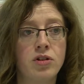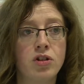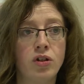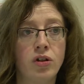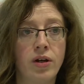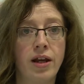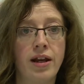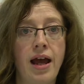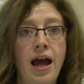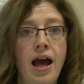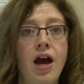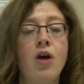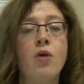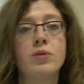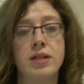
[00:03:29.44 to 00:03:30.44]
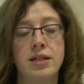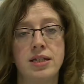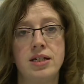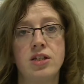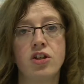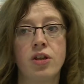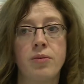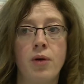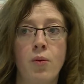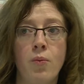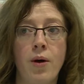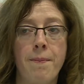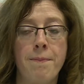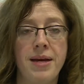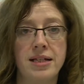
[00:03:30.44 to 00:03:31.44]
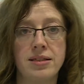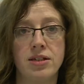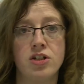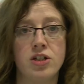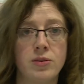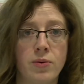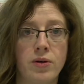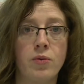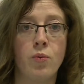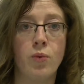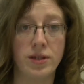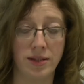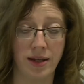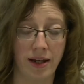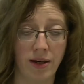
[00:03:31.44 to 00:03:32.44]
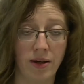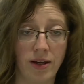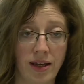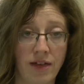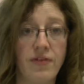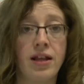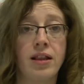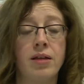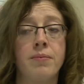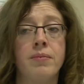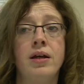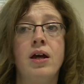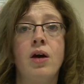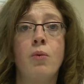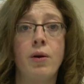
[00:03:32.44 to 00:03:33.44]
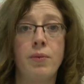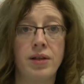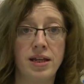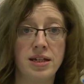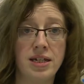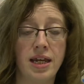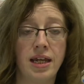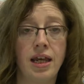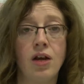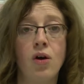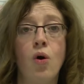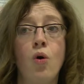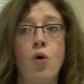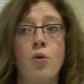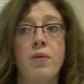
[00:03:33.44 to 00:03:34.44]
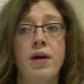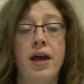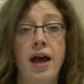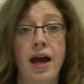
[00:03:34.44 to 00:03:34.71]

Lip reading: to look at how was I teaching them and what messages was I giving them, what were they taking home,